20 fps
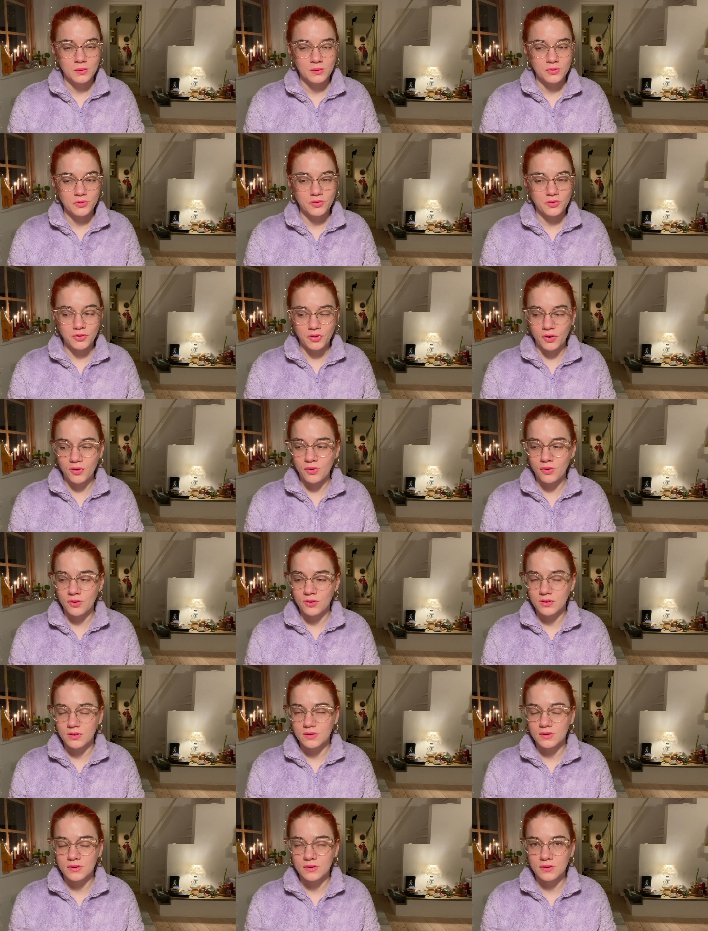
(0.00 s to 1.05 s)
so
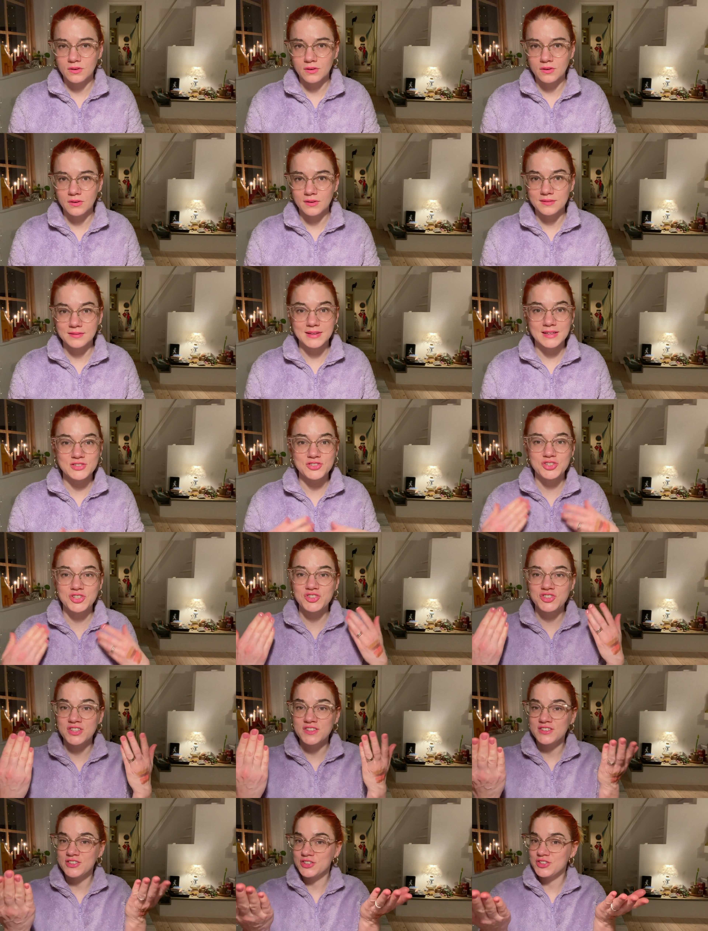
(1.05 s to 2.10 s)
let's just
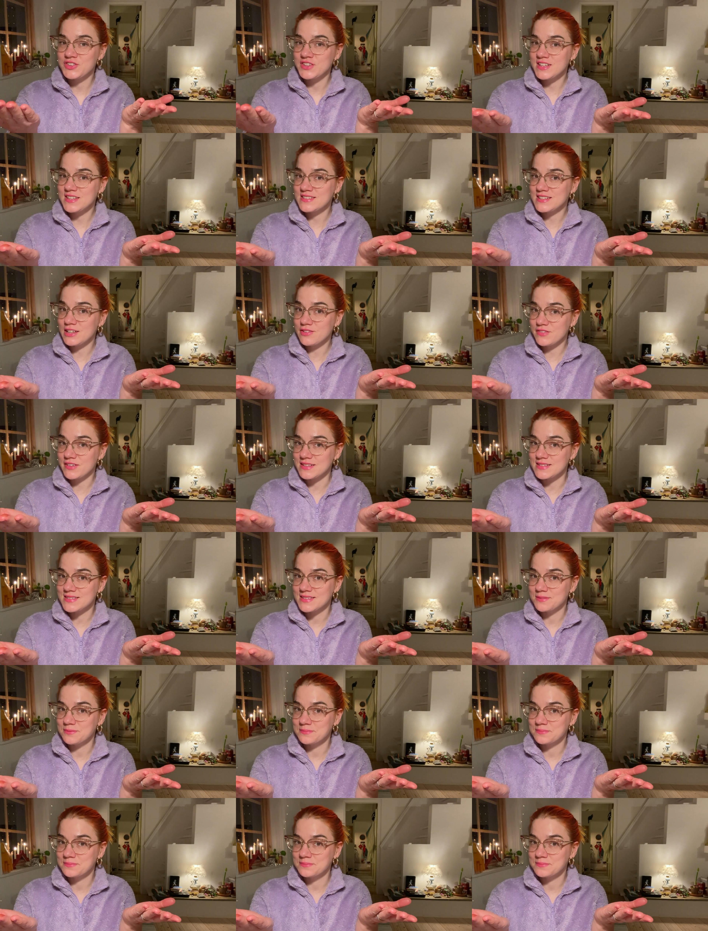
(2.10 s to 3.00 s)
insert these selfies.